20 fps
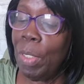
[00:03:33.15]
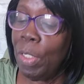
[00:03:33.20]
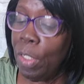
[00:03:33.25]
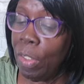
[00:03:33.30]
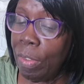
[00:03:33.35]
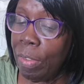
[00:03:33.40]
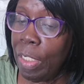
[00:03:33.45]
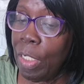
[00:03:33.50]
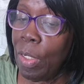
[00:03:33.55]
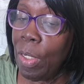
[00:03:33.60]
I
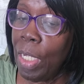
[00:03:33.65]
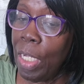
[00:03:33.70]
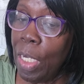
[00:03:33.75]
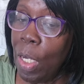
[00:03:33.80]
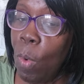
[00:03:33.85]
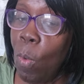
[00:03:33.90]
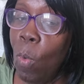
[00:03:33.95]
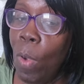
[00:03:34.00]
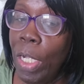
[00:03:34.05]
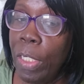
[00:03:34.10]
just sit down and
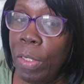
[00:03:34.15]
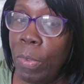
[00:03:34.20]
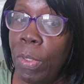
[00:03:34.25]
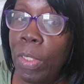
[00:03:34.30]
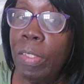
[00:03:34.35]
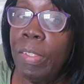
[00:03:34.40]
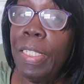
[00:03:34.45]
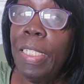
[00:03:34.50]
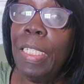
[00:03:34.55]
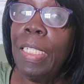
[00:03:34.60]
I watch. I
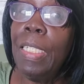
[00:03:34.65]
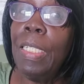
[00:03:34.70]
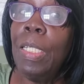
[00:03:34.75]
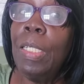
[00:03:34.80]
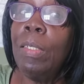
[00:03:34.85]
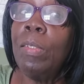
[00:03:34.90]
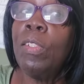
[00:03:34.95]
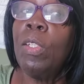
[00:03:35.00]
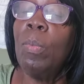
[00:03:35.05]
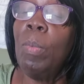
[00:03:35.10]
stay
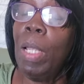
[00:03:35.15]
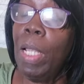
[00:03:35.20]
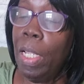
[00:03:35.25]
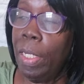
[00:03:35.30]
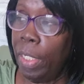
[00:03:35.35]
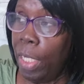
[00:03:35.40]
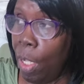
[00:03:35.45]
there so much